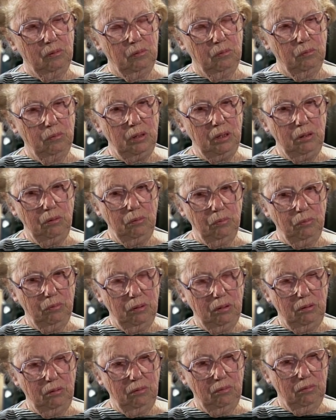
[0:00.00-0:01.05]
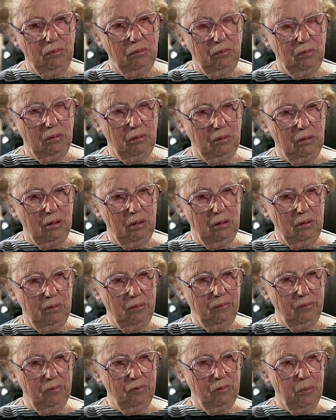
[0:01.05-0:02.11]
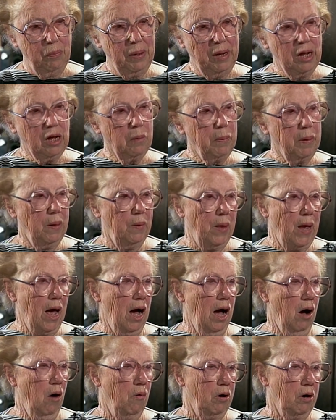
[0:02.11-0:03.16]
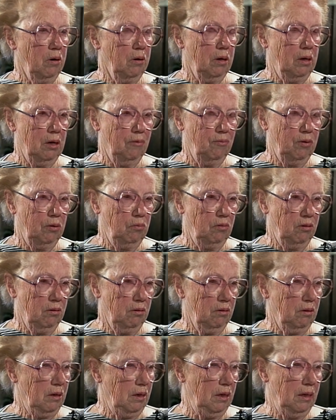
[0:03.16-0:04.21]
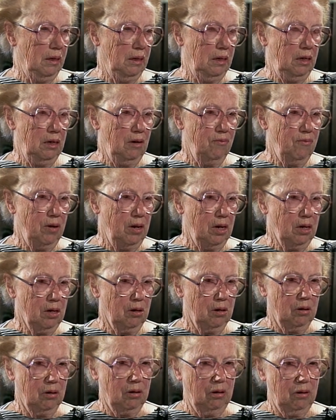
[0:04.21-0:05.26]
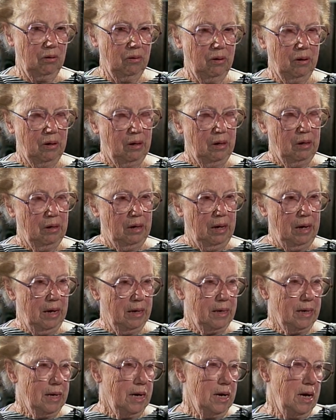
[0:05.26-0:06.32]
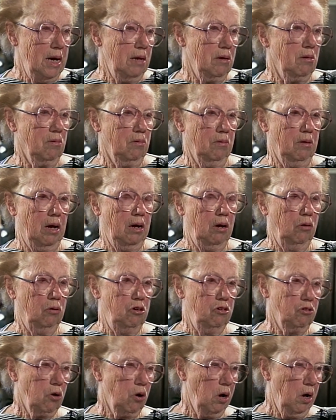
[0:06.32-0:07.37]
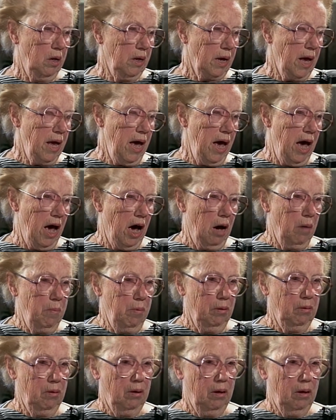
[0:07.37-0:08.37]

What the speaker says: we would, depending upon the hour, and if it was in the evening or at night, I always called a cab.